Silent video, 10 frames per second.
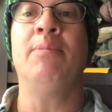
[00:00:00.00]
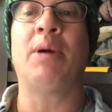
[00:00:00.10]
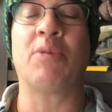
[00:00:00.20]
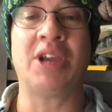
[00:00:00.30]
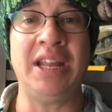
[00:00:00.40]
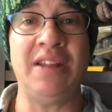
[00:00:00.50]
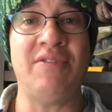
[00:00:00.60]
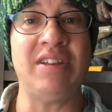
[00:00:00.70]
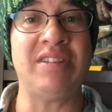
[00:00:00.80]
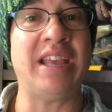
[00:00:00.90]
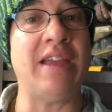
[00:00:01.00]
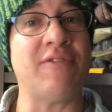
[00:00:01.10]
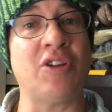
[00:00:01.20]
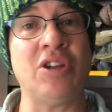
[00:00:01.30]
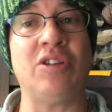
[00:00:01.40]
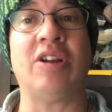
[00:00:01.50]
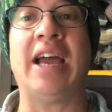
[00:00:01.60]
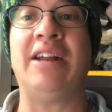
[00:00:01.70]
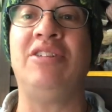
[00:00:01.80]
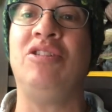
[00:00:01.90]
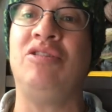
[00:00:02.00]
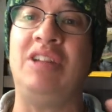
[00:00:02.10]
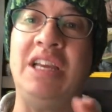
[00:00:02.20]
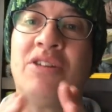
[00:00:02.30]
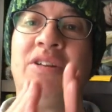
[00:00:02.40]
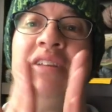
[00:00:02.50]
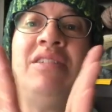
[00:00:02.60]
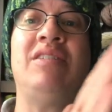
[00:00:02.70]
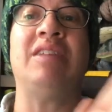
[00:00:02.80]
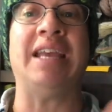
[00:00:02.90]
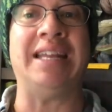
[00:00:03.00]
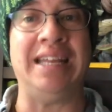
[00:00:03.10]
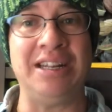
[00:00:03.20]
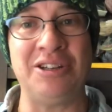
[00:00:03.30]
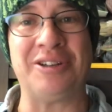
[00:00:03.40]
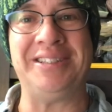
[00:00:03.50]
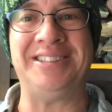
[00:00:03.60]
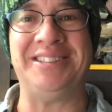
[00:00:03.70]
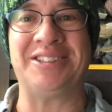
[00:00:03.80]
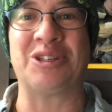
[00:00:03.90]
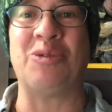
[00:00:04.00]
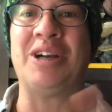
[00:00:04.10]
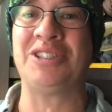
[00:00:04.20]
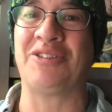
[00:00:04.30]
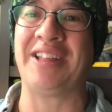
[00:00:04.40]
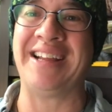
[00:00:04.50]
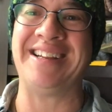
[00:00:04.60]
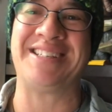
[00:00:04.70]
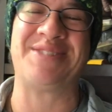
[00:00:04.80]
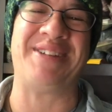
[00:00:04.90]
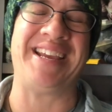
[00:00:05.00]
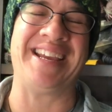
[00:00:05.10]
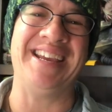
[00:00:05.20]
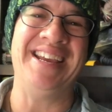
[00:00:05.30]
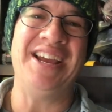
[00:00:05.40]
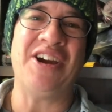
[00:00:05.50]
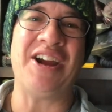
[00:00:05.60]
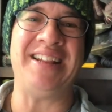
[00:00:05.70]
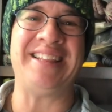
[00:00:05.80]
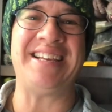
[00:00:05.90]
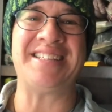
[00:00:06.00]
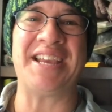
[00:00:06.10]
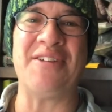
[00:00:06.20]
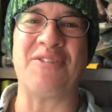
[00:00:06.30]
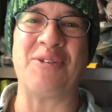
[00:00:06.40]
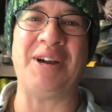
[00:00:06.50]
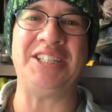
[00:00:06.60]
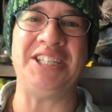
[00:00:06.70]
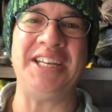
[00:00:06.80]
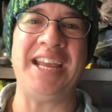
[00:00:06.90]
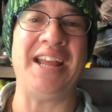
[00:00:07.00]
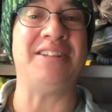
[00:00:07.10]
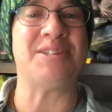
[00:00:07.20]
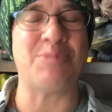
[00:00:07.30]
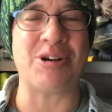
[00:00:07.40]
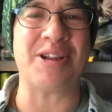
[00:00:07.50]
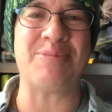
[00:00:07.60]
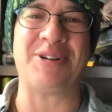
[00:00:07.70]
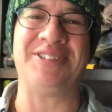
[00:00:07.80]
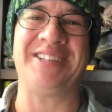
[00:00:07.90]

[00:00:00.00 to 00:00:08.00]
but we're going to investigate further how to do decreases and increases. So watch for that next week. All right, thanks again for watching and supporting Purl